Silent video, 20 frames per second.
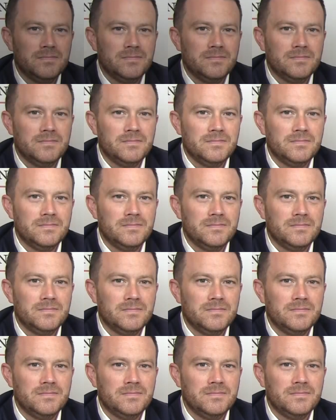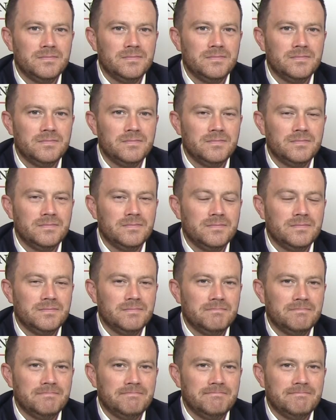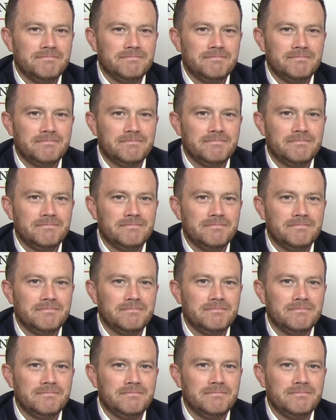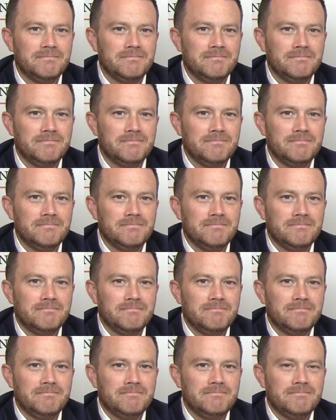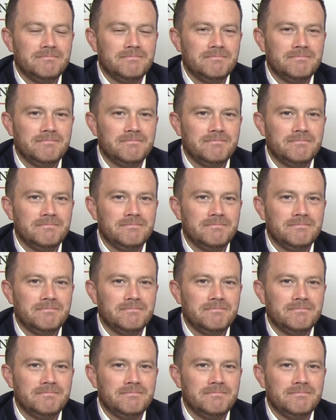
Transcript: This person isn't speaking.